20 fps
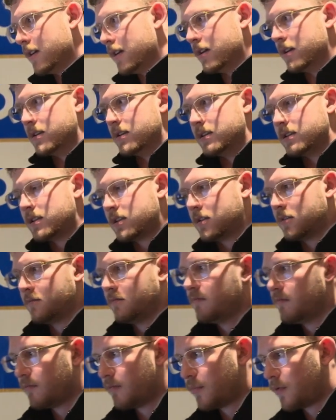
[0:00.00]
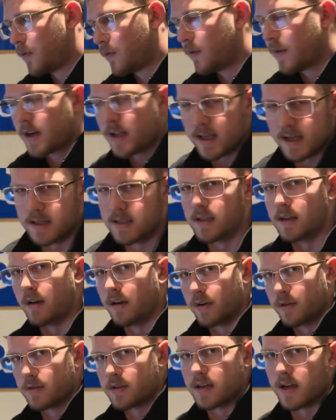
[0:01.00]
is pretty easy to
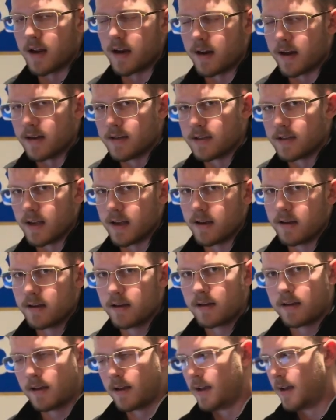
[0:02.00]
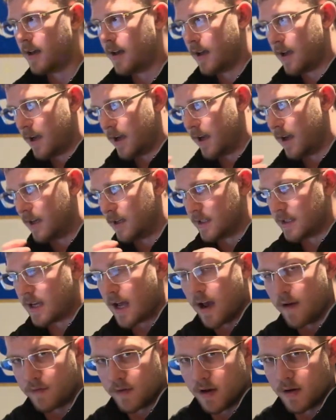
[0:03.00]
understand, I'd say. It is
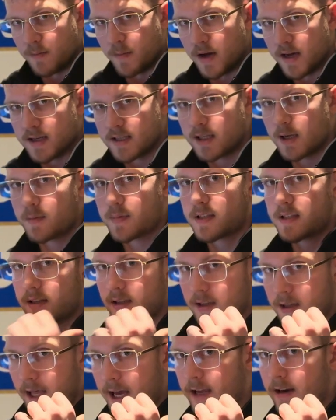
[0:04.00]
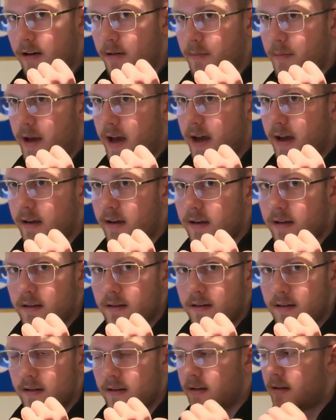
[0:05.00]
heavy on biceps, light on back.
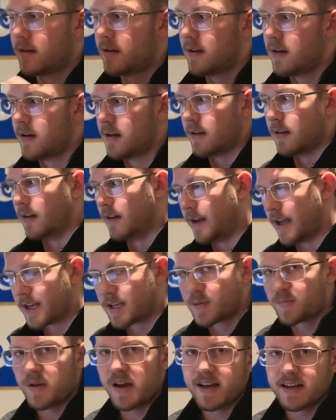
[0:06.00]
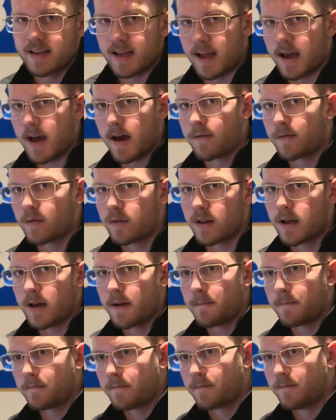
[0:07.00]
The next back day after
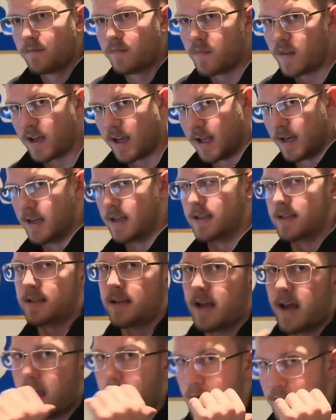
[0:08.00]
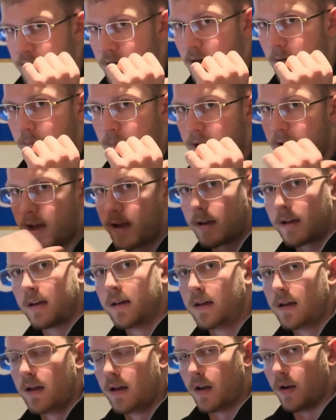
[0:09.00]
that, it is heavy on back,
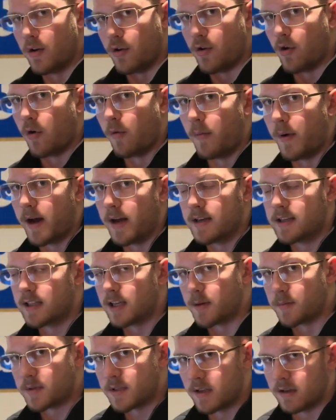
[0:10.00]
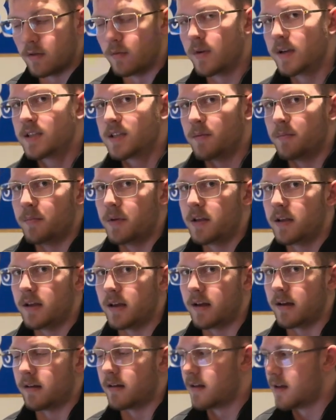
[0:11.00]
no biceps. And the reason
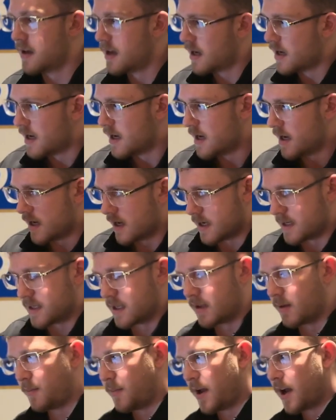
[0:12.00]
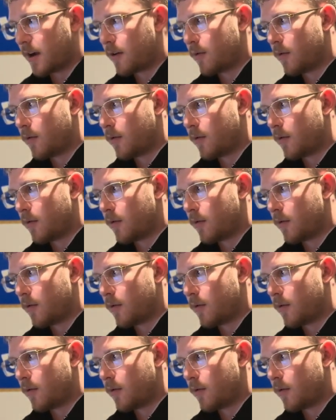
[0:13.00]
being is that the back